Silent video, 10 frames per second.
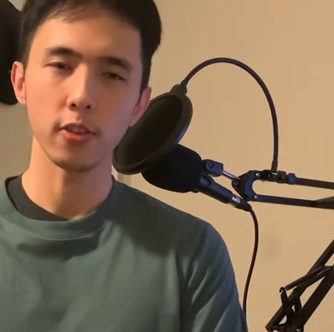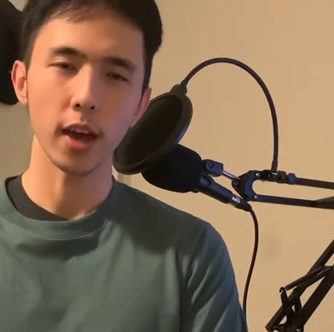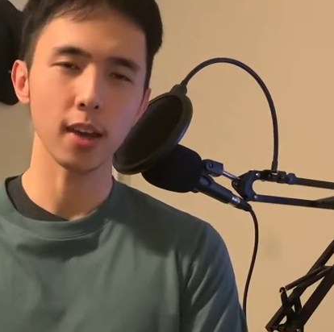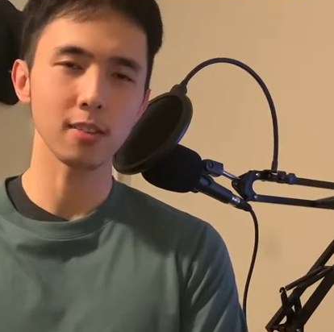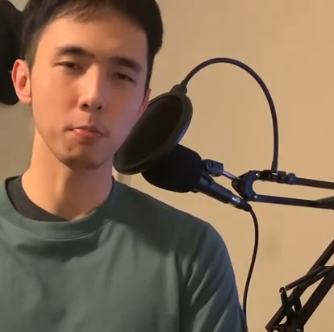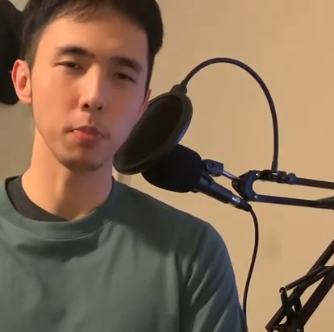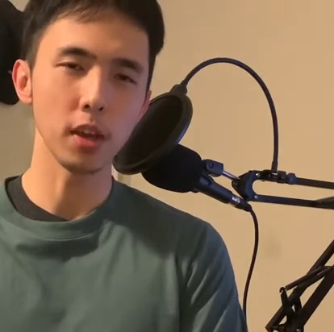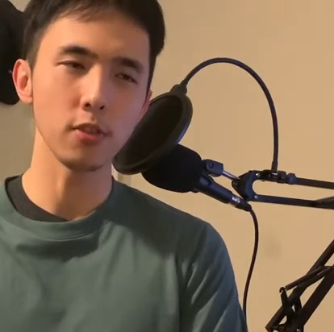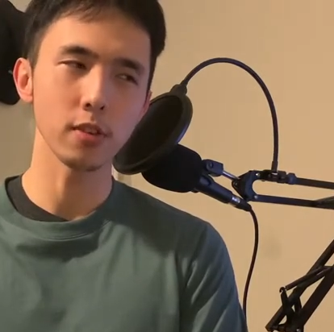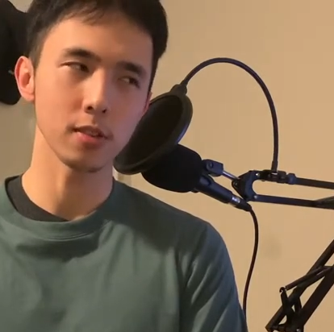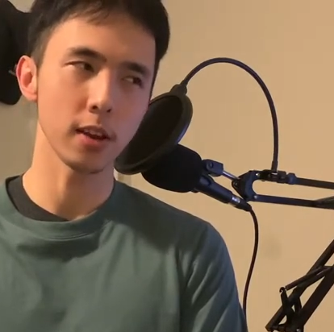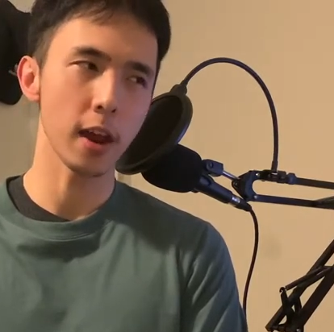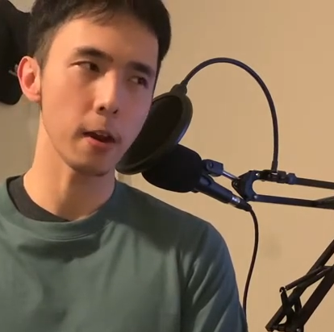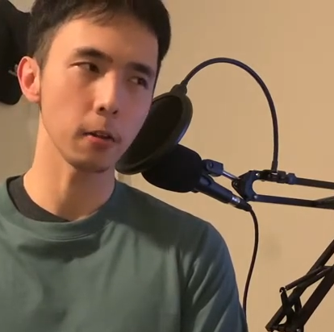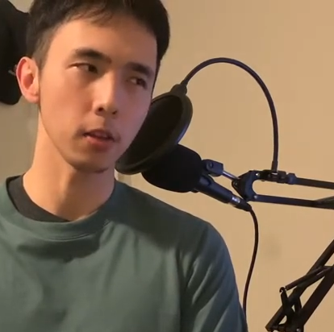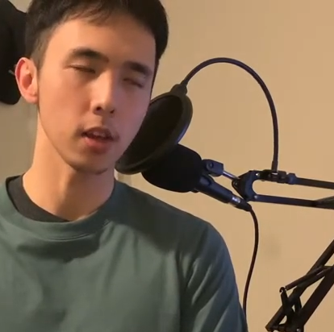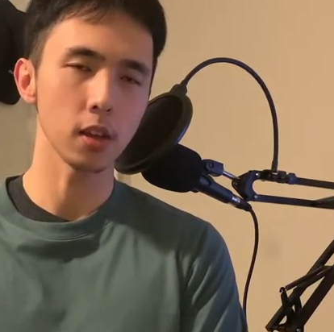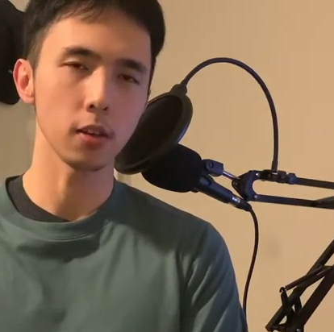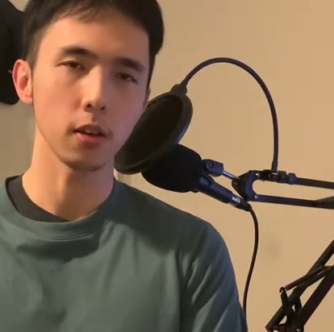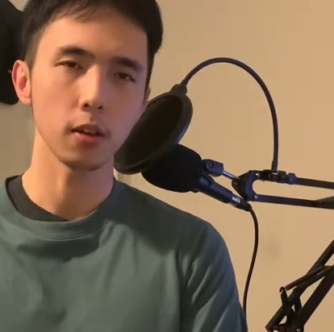I guess beef is
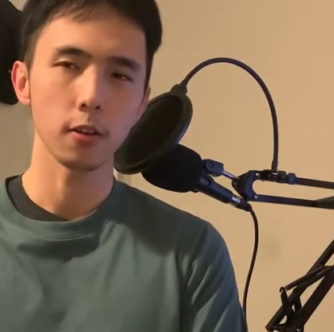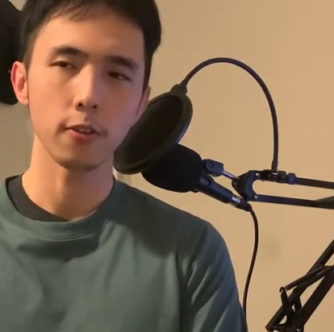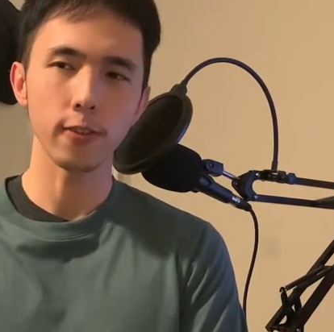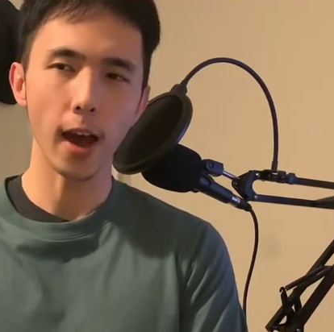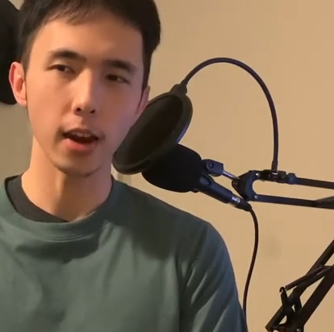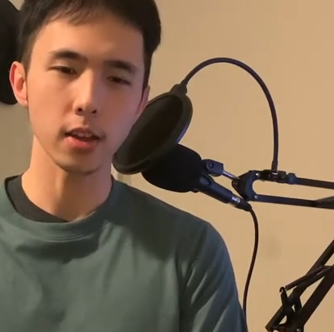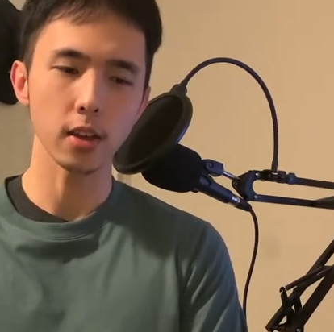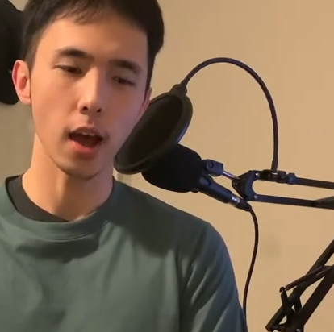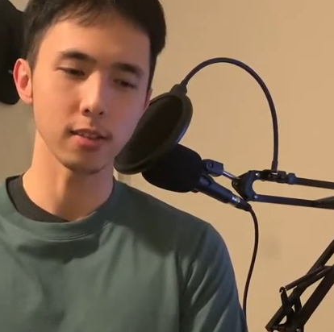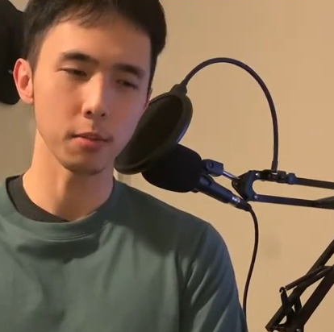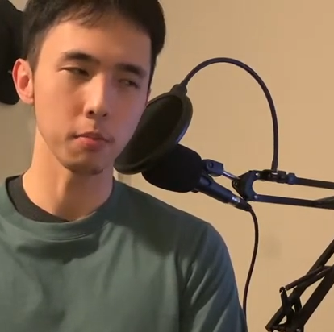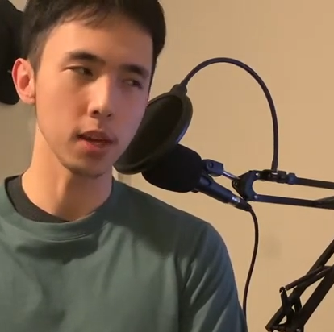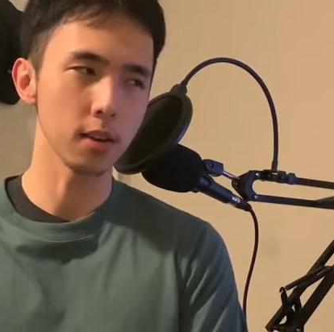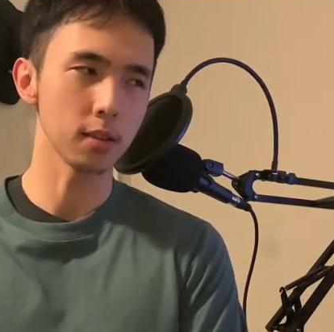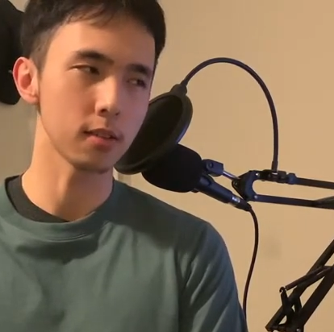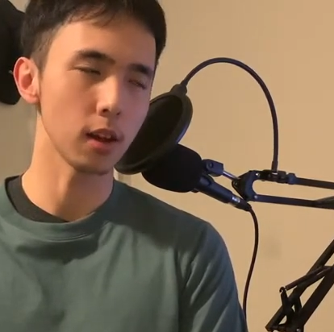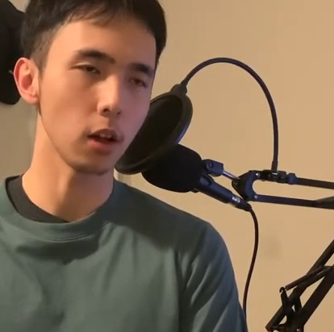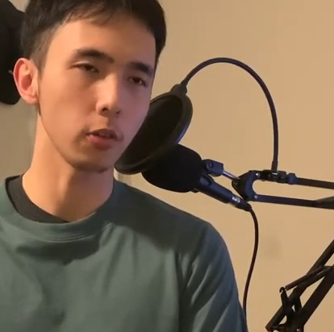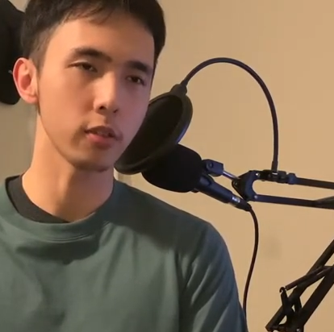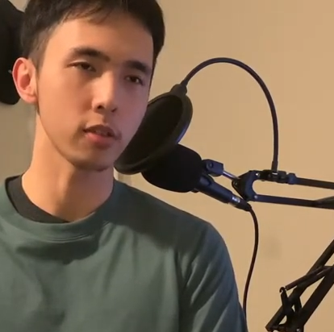inherently fatty as a meat
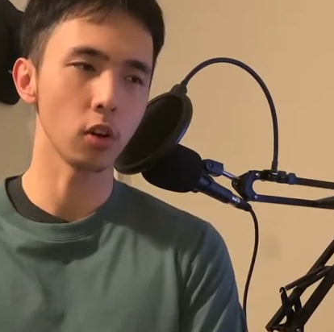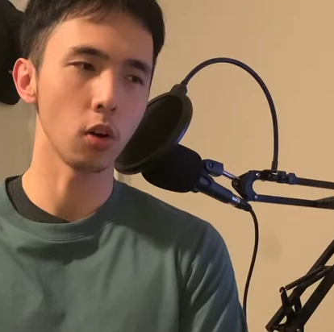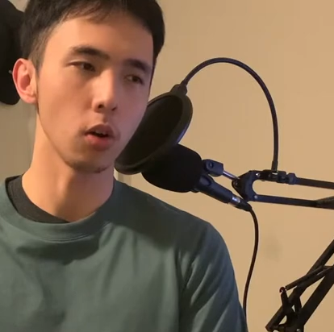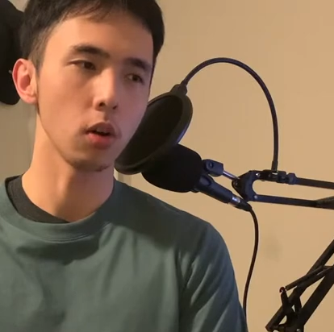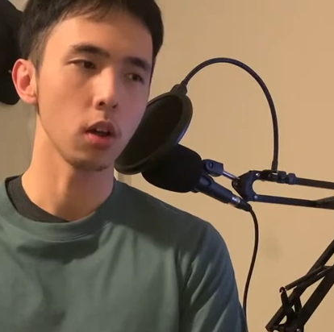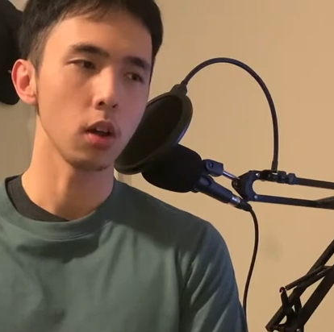itself, so